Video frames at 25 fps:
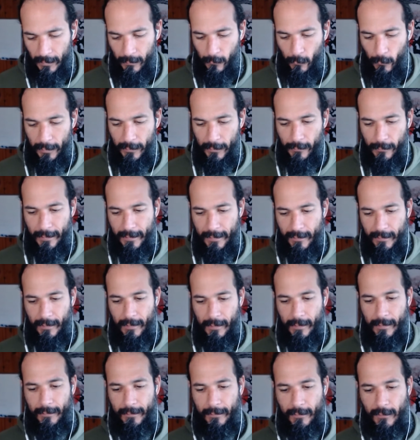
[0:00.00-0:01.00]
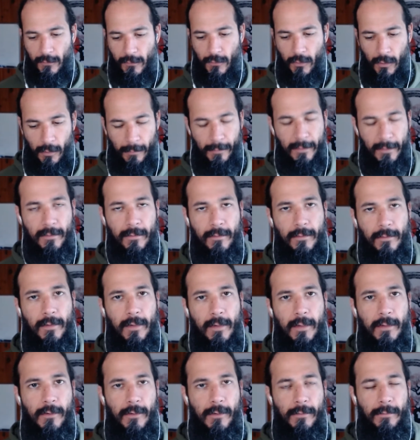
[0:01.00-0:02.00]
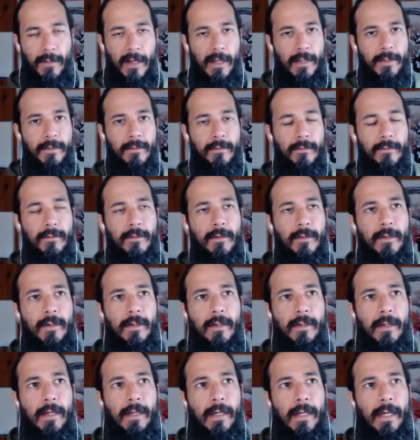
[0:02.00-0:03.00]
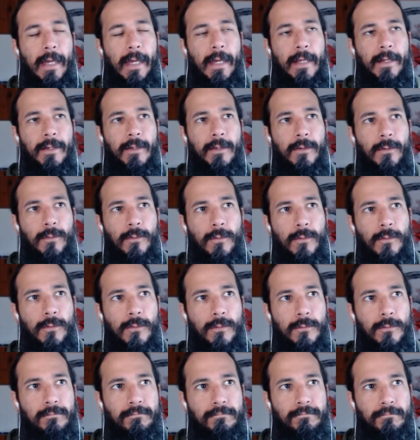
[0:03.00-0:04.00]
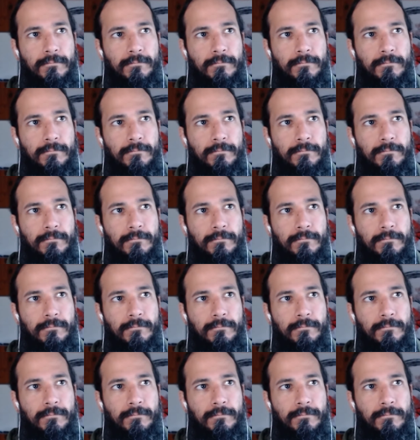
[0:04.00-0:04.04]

when there is a disturbance in your mind and you